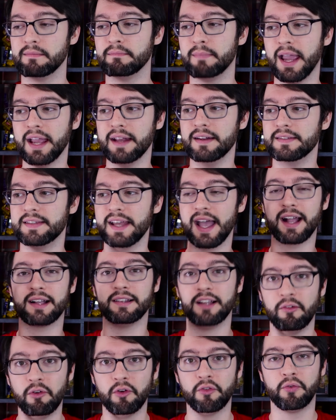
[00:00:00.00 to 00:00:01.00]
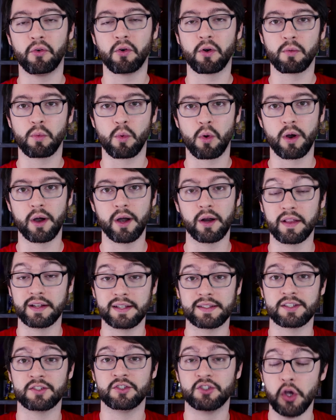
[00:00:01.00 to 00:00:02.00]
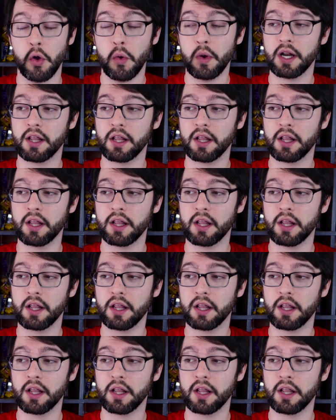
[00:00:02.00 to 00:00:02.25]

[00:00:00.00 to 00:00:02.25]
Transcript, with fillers: main deck level 4 warrior that doesn't do